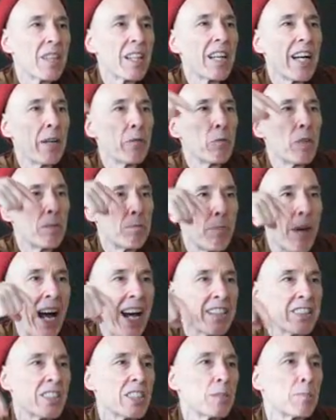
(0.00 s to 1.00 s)
And one
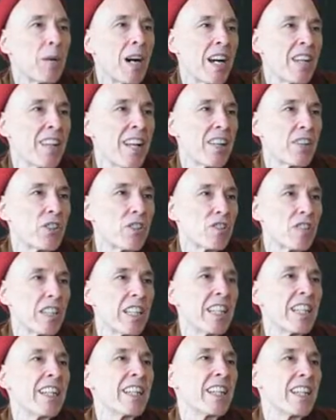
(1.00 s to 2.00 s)
passes by that
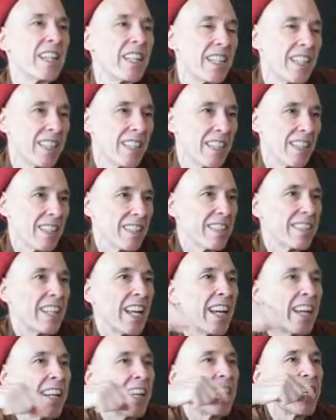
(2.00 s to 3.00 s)
tree
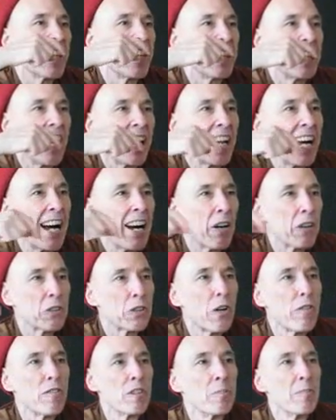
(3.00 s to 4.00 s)
day in, day out
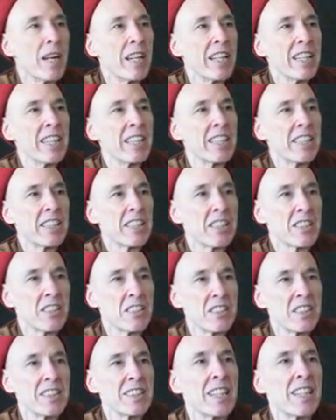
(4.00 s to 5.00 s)
over many
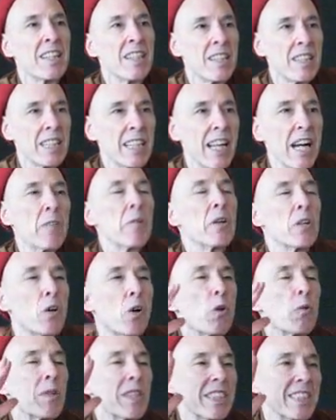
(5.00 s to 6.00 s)
years, and one
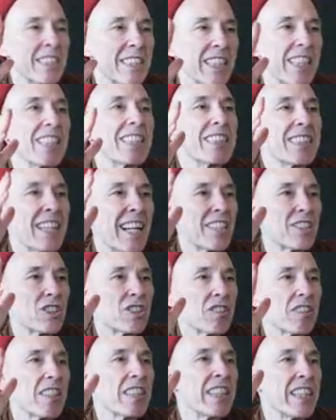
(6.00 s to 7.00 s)
always sees that
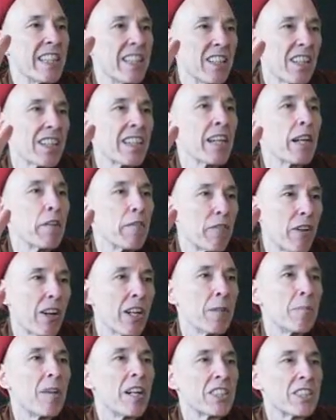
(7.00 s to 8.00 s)
tree looking
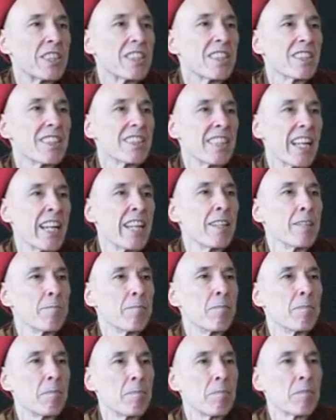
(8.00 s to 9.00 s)
very much the same.
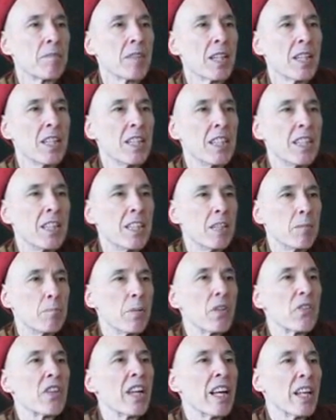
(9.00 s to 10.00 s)

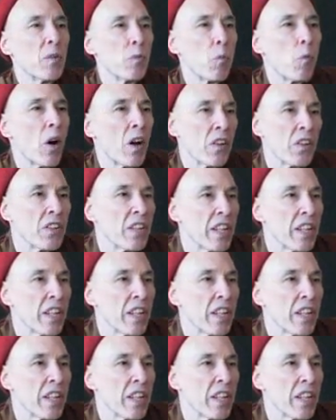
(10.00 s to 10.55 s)
But then one